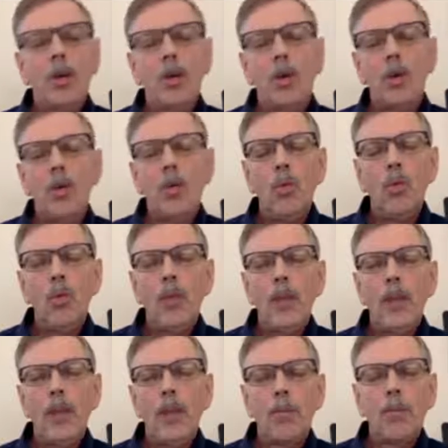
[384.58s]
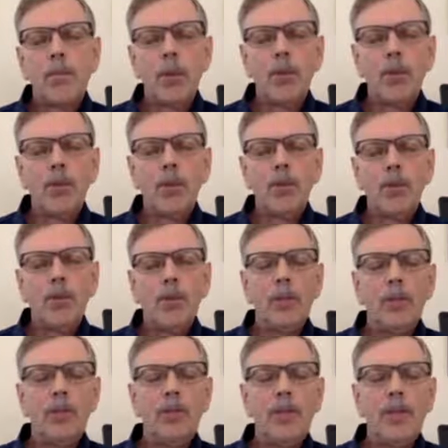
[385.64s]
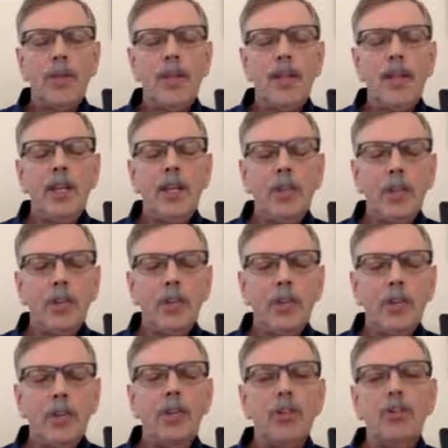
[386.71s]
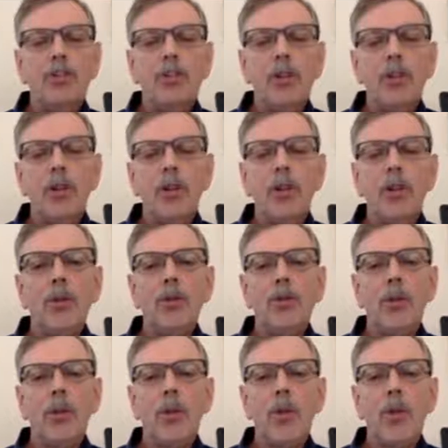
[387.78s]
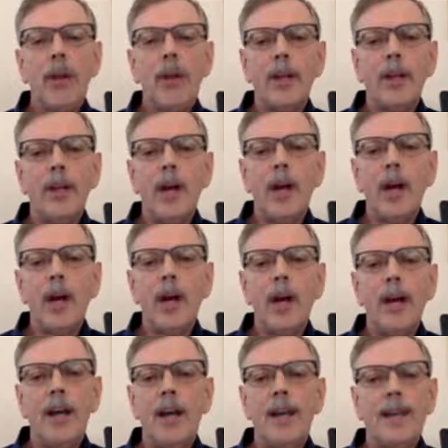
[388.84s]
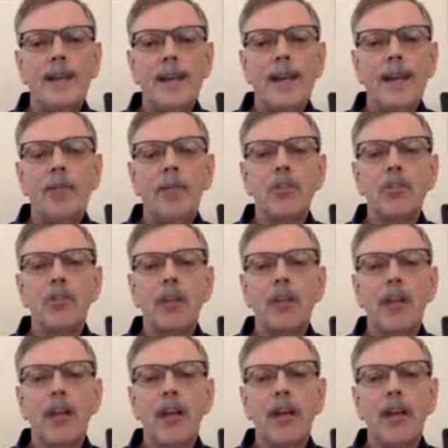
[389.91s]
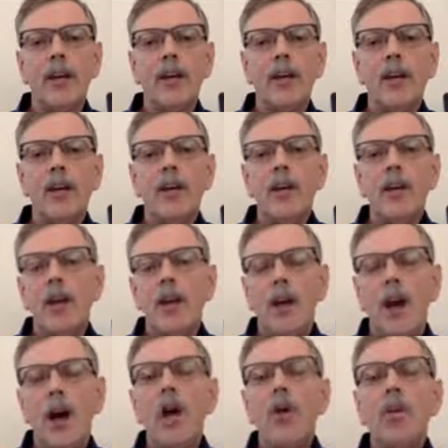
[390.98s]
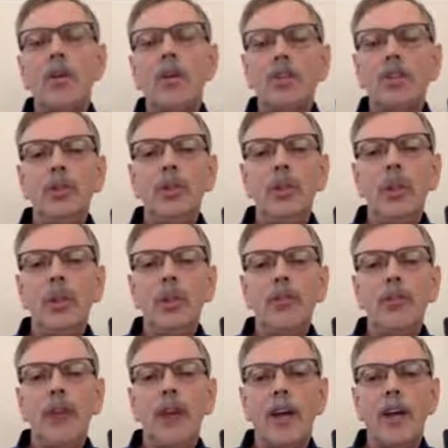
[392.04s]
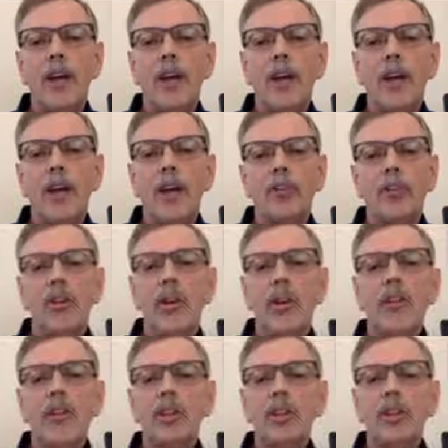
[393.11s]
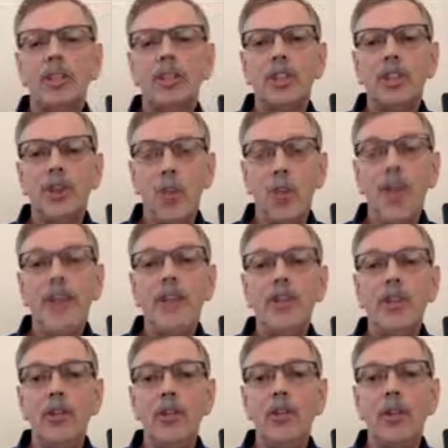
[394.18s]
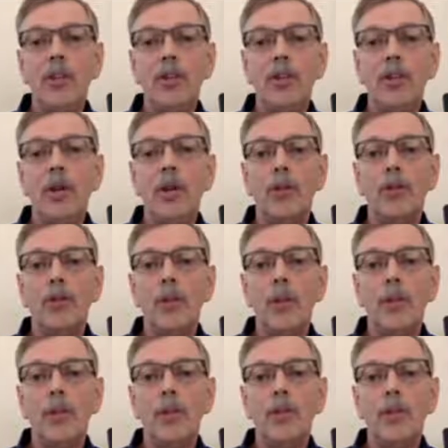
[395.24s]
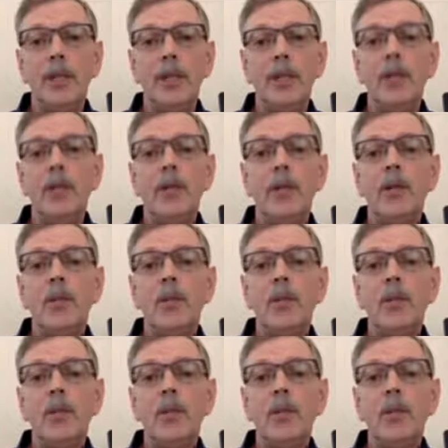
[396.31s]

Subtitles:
You know, the other point, when you're bidding the business, go into your routing guide and say, Mr. Carrier, I want you to give us not just the rate that you're going to go from A to B,